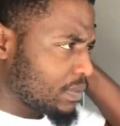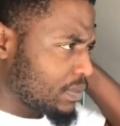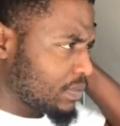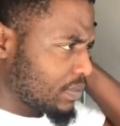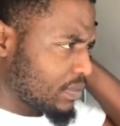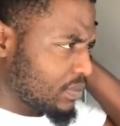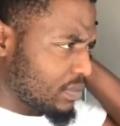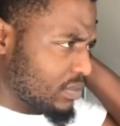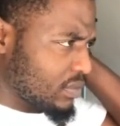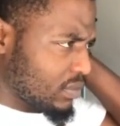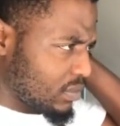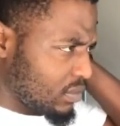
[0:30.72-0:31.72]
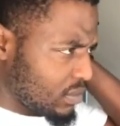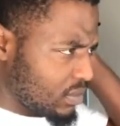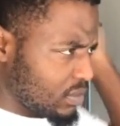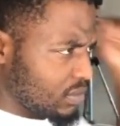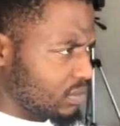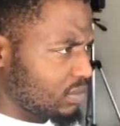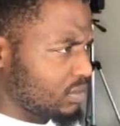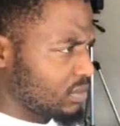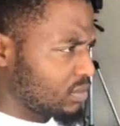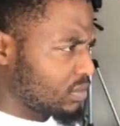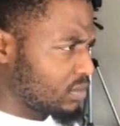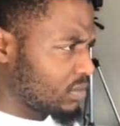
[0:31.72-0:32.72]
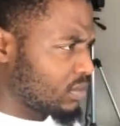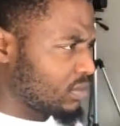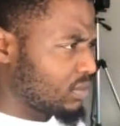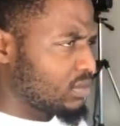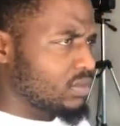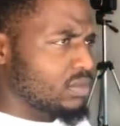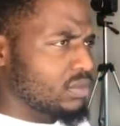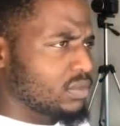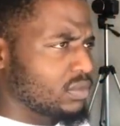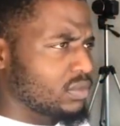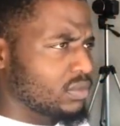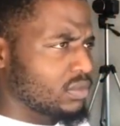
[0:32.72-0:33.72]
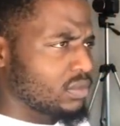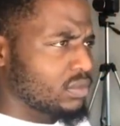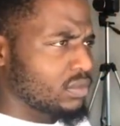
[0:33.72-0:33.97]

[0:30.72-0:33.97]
(silence)